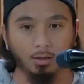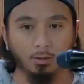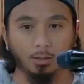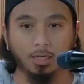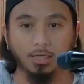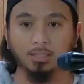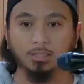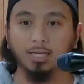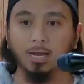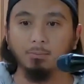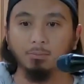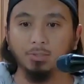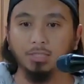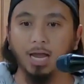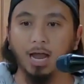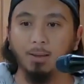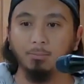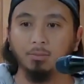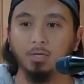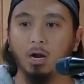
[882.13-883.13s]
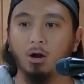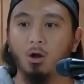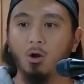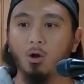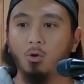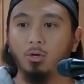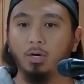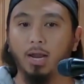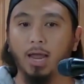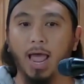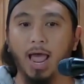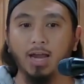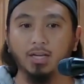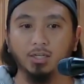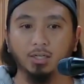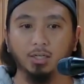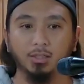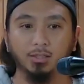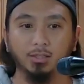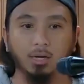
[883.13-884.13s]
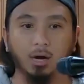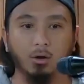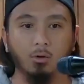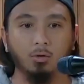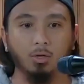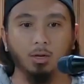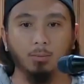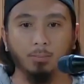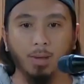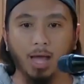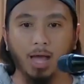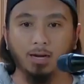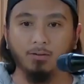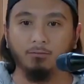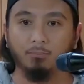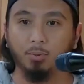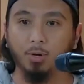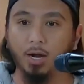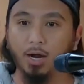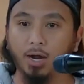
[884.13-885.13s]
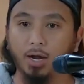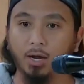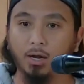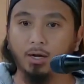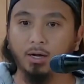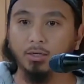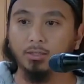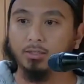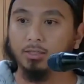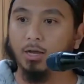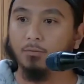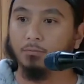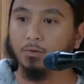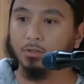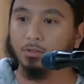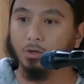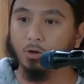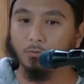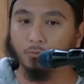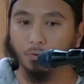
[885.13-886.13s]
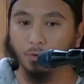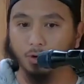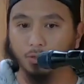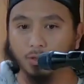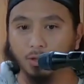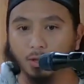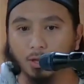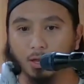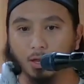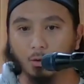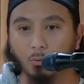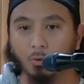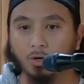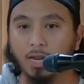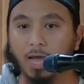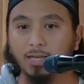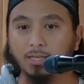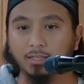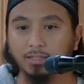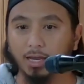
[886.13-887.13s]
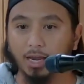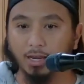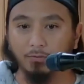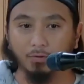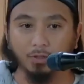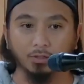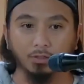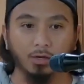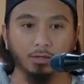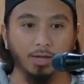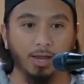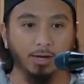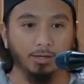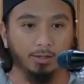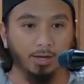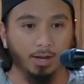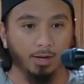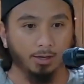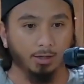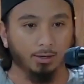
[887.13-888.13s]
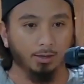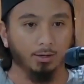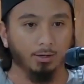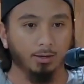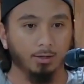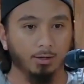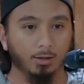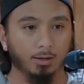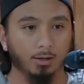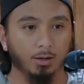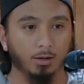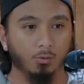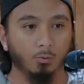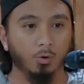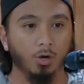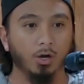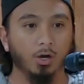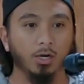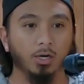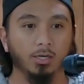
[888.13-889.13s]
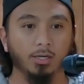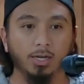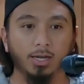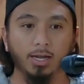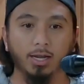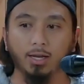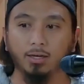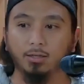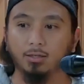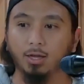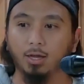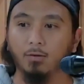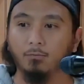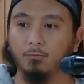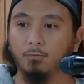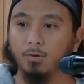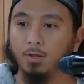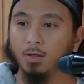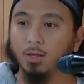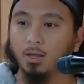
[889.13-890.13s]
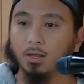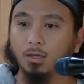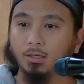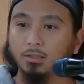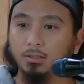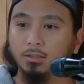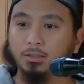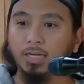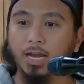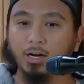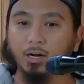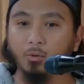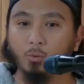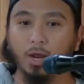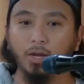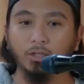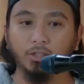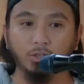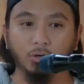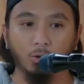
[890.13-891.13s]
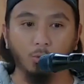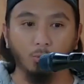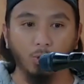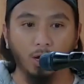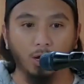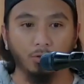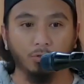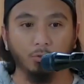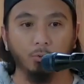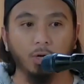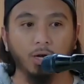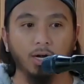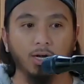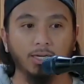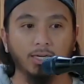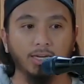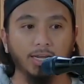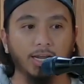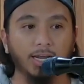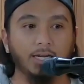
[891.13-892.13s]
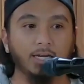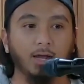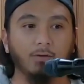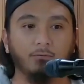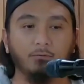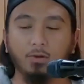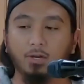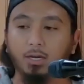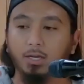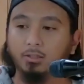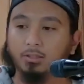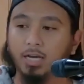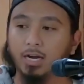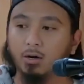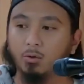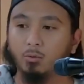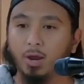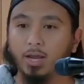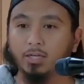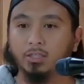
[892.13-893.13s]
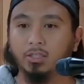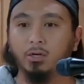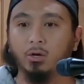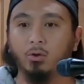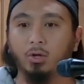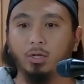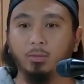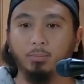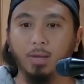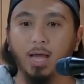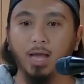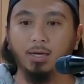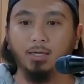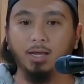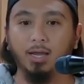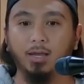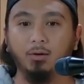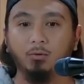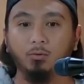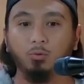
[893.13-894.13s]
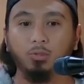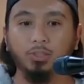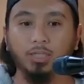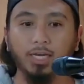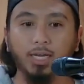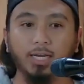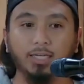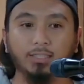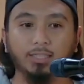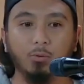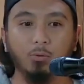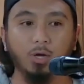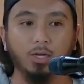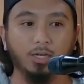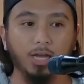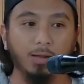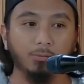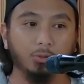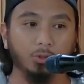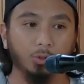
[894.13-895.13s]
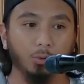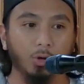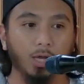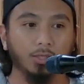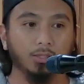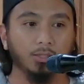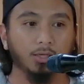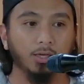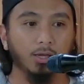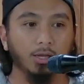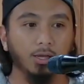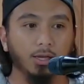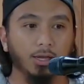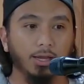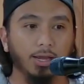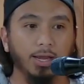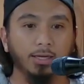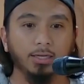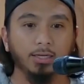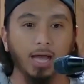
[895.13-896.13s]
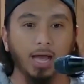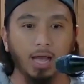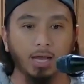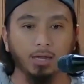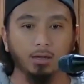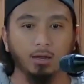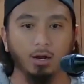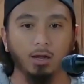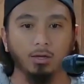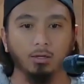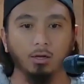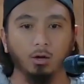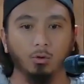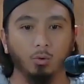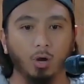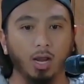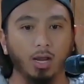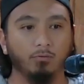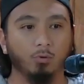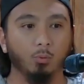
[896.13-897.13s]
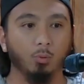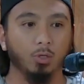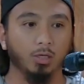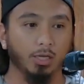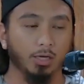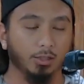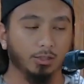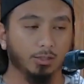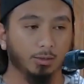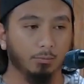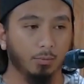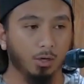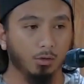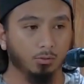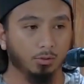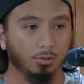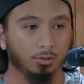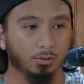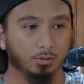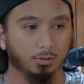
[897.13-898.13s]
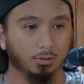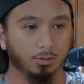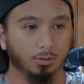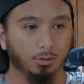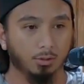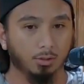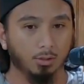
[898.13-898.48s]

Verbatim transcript: Because sometimes our own actions, our own ibadah of prayer and stuff and so forth will not save us on that day. We're in need of generational wealth. We're in need of generational ibadah and deeds that will come to us in the akhirah, in the grave, when we need it the most.